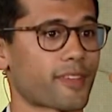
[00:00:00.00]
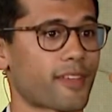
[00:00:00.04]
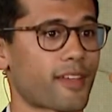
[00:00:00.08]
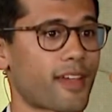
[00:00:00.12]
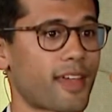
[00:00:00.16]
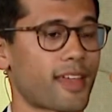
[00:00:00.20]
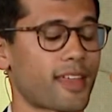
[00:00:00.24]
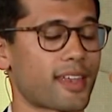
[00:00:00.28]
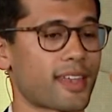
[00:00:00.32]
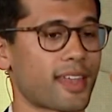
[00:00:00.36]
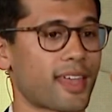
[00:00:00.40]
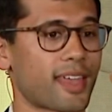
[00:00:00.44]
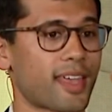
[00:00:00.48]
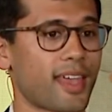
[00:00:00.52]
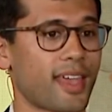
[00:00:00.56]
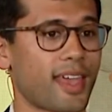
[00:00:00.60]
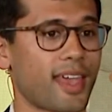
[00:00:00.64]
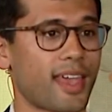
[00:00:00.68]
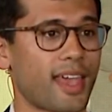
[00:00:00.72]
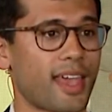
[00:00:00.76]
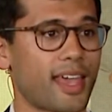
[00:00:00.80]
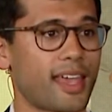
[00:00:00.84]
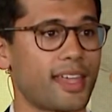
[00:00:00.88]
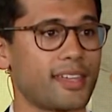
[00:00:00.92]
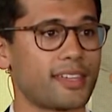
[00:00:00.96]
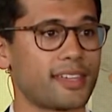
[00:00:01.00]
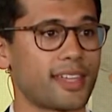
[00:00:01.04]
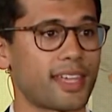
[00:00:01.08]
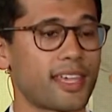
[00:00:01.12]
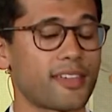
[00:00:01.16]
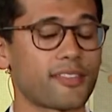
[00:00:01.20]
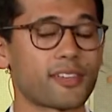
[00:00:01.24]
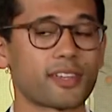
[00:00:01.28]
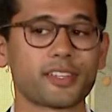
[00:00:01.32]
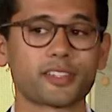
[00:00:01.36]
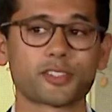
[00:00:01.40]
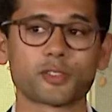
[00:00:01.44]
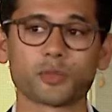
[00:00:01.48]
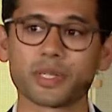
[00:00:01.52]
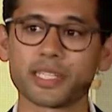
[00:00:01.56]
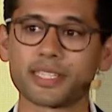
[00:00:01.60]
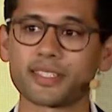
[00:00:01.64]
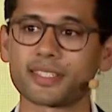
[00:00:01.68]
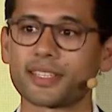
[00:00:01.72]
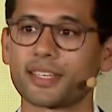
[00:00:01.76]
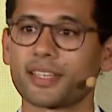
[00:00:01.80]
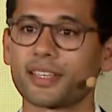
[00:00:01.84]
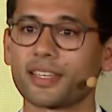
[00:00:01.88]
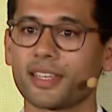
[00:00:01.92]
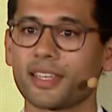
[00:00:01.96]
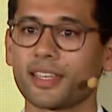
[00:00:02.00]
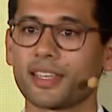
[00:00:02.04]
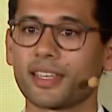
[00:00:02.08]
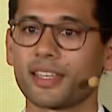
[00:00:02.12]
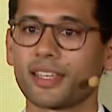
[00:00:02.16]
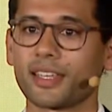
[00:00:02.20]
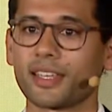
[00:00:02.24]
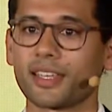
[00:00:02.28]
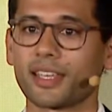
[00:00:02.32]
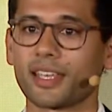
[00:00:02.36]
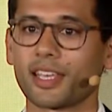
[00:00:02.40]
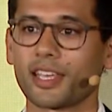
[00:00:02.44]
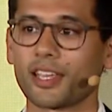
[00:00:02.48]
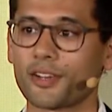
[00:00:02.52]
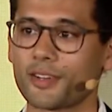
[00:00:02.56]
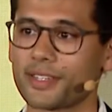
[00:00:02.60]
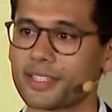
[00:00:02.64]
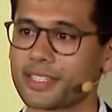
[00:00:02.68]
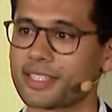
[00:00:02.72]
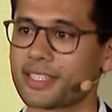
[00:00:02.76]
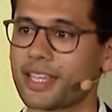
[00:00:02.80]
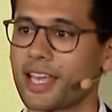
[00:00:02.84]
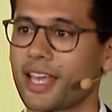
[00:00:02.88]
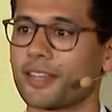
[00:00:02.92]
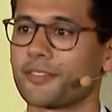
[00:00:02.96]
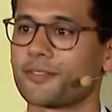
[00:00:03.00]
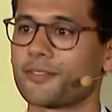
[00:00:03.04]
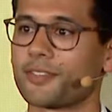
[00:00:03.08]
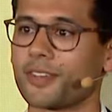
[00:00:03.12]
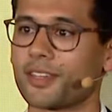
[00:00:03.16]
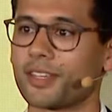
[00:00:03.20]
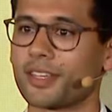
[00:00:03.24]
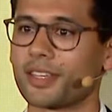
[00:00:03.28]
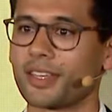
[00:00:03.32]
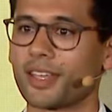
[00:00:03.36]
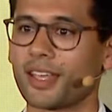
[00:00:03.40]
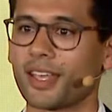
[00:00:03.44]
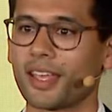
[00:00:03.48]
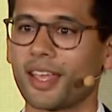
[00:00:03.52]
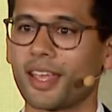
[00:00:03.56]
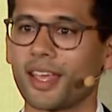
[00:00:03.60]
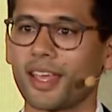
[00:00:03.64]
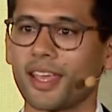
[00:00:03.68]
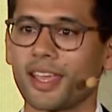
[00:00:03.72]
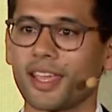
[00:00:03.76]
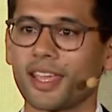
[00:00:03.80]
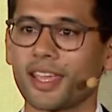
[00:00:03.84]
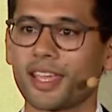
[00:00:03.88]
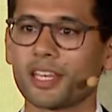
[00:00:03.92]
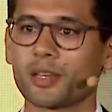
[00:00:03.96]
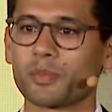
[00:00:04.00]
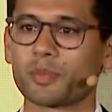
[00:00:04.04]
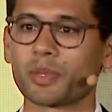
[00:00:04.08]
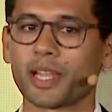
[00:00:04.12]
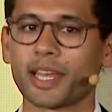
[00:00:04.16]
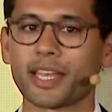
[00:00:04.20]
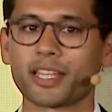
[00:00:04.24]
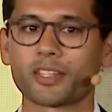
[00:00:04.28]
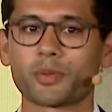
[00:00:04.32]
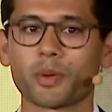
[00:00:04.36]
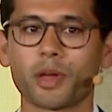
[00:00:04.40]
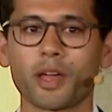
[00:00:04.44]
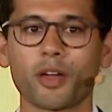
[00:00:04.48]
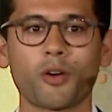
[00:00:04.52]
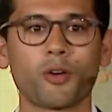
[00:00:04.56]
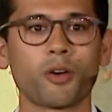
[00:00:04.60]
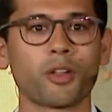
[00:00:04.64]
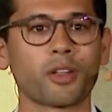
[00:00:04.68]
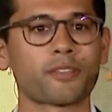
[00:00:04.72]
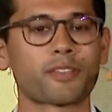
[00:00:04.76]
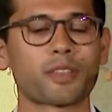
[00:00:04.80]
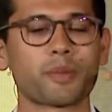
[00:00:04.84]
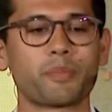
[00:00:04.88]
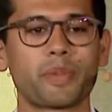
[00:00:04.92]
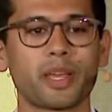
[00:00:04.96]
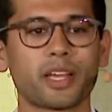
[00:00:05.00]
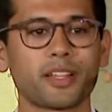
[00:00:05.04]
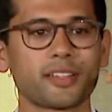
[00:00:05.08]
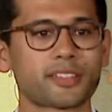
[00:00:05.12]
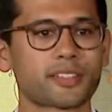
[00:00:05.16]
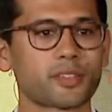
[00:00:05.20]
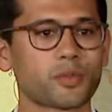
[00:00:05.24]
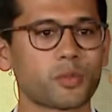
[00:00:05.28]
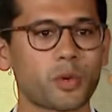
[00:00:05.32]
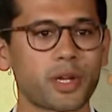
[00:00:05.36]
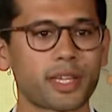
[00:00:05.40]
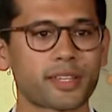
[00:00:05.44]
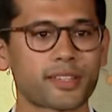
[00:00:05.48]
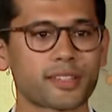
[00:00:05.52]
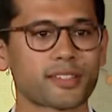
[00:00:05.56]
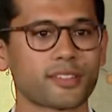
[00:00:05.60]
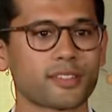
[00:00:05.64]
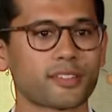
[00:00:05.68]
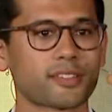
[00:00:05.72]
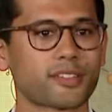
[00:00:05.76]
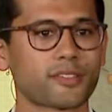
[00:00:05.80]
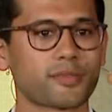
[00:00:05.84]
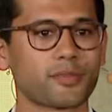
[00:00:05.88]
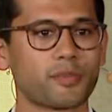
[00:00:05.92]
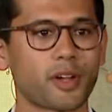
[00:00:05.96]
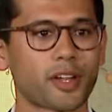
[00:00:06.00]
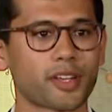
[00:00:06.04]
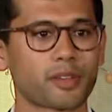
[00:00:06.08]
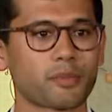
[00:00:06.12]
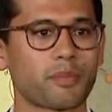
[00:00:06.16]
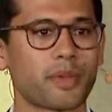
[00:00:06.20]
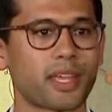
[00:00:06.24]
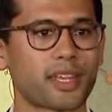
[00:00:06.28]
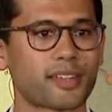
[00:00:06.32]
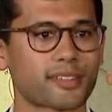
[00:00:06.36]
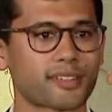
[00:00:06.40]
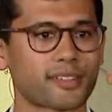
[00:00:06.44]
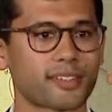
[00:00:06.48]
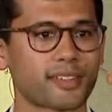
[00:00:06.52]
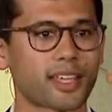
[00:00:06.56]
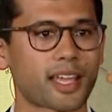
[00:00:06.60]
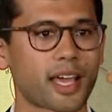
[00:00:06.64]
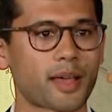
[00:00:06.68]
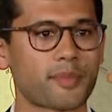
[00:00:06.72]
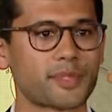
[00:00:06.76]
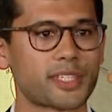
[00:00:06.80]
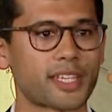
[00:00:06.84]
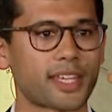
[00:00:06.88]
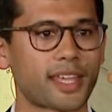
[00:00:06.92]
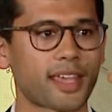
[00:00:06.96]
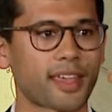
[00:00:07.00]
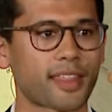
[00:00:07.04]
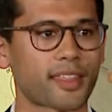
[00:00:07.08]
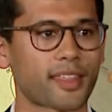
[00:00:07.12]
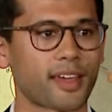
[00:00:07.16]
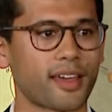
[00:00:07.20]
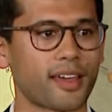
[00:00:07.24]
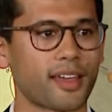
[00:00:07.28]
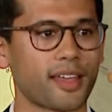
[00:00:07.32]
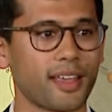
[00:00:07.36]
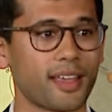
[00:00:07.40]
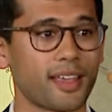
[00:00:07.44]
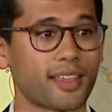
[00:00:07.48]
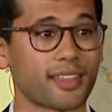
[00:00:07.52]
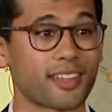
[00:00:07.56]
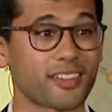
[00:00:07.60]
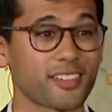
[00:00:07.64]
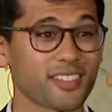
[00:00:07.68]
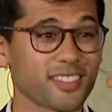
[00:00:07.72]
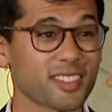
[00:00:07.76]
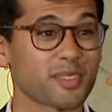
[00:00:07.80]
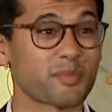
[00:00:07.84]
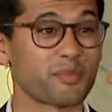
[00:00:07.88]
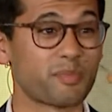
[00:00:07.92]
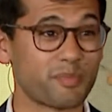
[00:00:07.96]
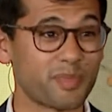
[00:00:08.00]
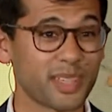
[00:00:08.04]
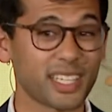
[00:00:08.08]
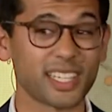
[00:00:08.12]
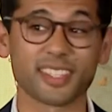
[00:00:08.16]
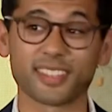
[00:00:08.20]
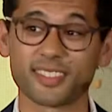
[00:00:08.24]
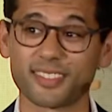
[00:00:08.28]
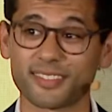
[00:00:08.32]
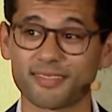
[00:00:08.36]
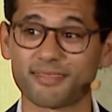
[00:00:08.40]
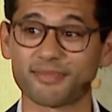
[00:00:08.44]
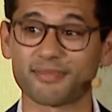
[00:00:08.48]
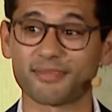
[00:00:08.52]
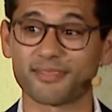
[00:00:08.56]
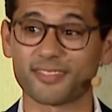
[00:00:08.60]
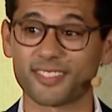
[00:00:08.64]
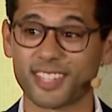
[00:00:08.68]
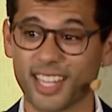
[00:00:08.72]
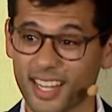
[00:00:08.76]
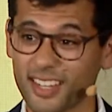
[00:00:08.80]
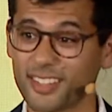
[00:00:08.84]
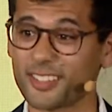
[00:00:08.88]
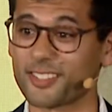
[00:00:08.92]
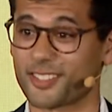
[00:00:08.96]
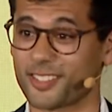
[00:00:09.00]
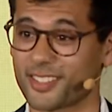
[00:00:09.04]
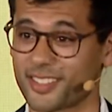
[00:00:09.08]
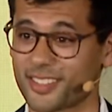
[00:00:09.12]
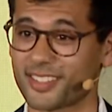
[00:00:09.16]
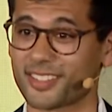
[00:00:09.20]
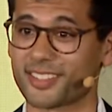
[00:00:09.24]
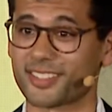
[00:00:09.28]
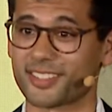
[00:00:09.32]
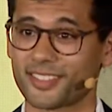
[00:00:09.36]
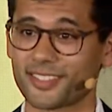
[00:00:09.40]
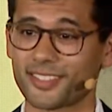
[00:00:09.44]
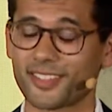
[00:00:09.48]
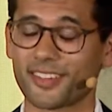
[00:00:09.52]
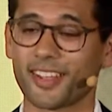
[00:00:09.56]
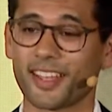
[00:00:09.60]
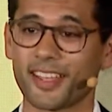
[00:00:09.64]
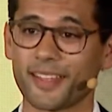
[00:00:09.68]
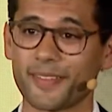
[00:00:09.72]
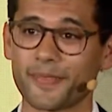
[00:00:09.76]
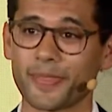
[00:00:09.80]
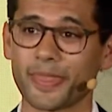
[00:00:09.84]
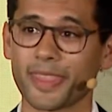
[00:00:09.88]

Right? And even as we sit here at Stanford in a place where all of the bells and whistles of modern medicine come together, there are some big challenges. Right?